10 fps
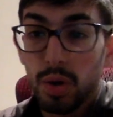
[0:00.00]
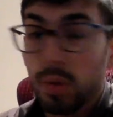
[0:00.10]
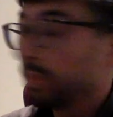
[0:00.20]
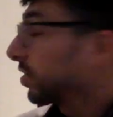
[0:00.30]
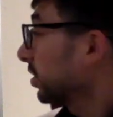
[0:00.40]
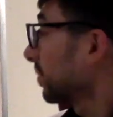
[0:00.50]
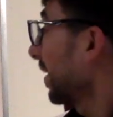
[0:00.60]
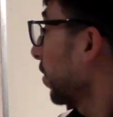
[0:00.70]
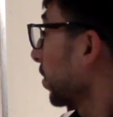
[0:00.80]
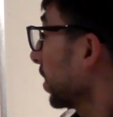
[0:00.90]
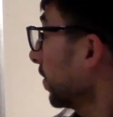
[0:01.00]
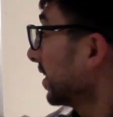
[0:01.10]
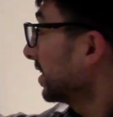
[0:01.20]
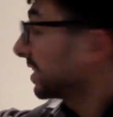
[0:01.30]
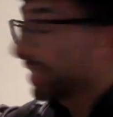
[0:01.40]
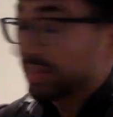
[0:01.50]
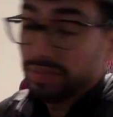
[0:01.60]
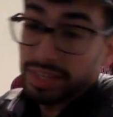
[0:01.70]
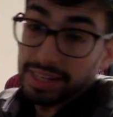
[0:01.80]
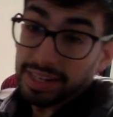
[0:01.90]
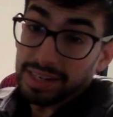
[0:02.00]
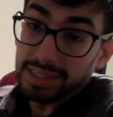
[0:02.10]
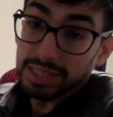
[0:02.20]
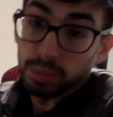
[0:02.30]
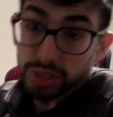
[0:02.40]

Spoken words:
We talked about how current is equal